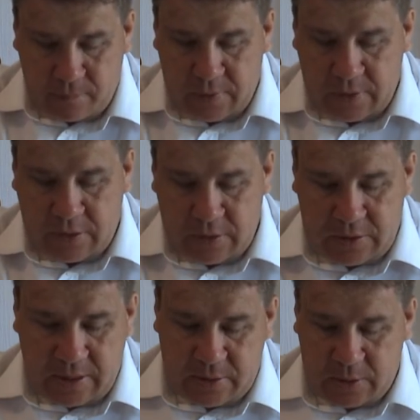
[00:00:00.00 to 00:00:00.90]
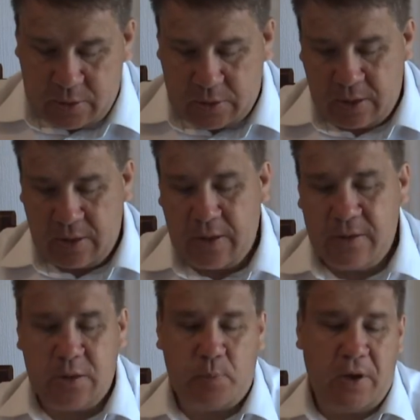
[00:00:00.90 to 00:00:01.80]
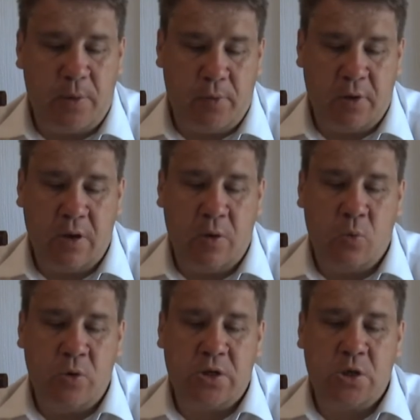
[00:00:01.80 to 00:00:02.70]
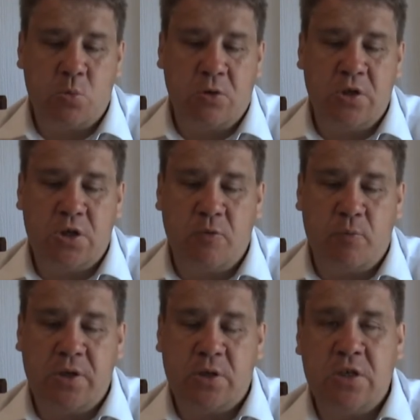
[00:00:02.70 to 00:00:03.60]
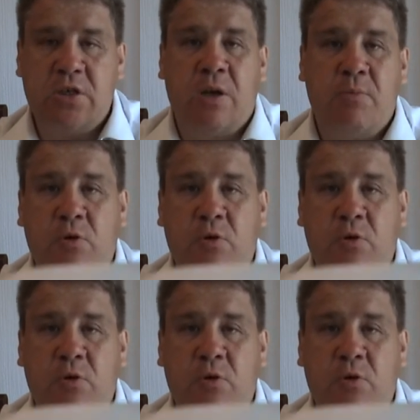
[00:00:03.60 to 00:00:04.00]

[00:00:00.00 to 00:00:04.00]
the consensus in this paper, which is Religion of Peace, Islam and